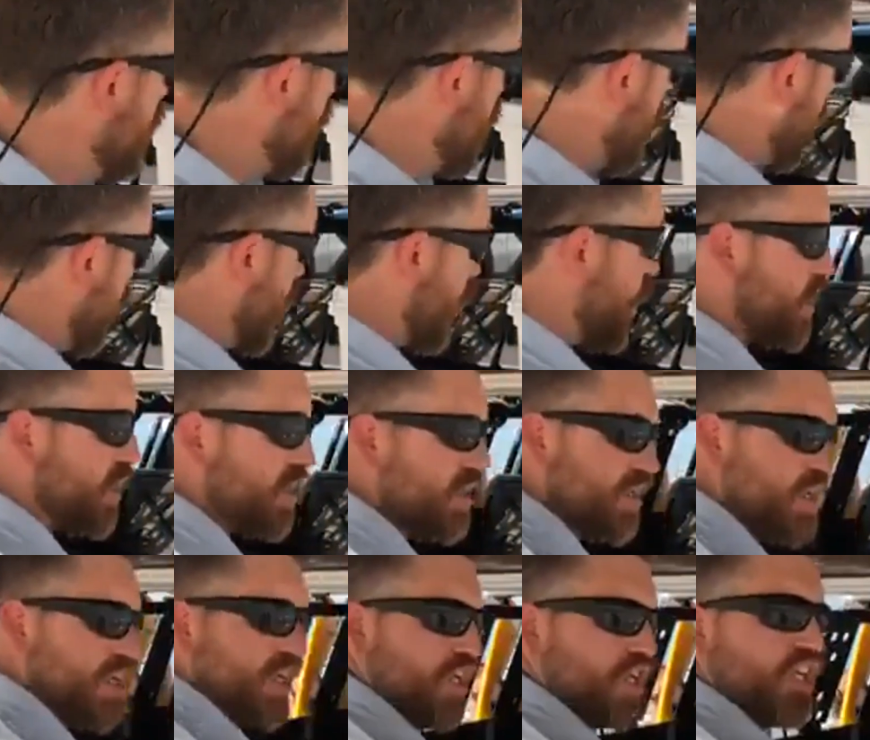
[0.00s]
work,
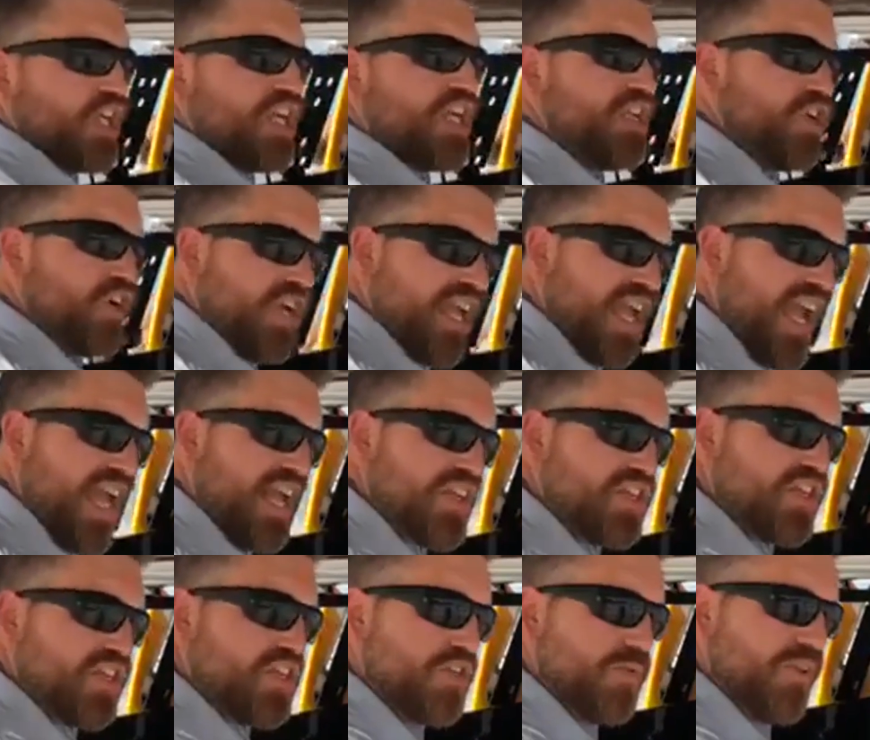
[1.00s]
clean your catch
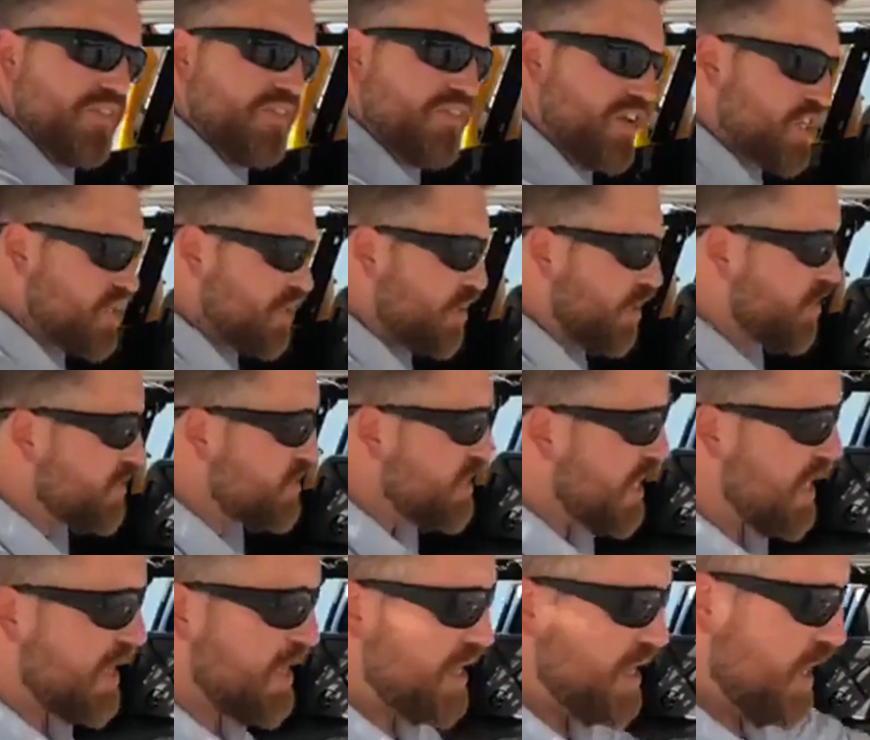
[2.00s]
that you've been fishing all
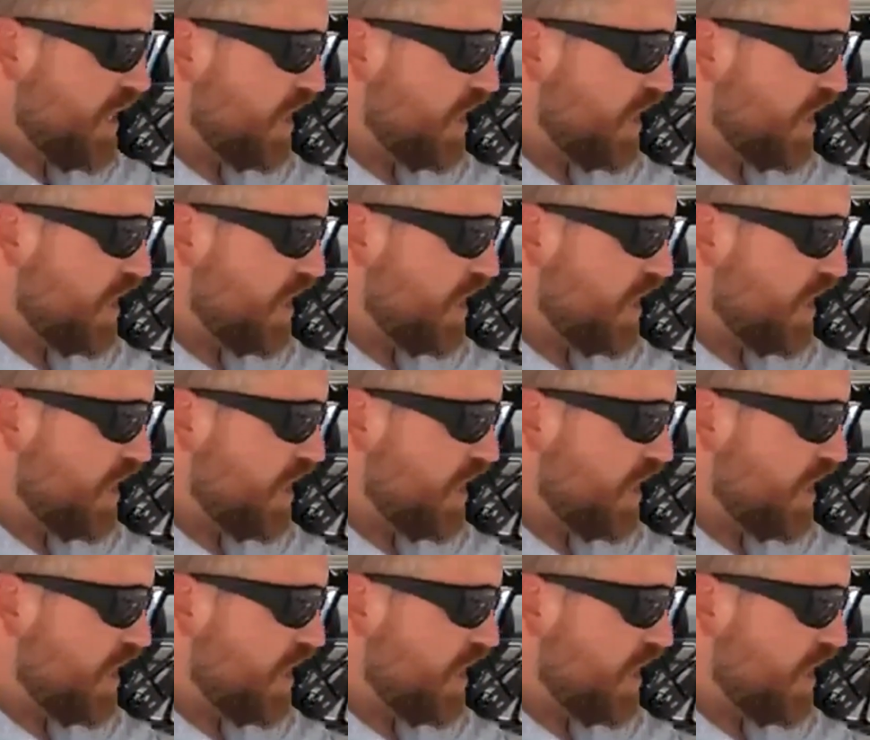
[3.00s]
day,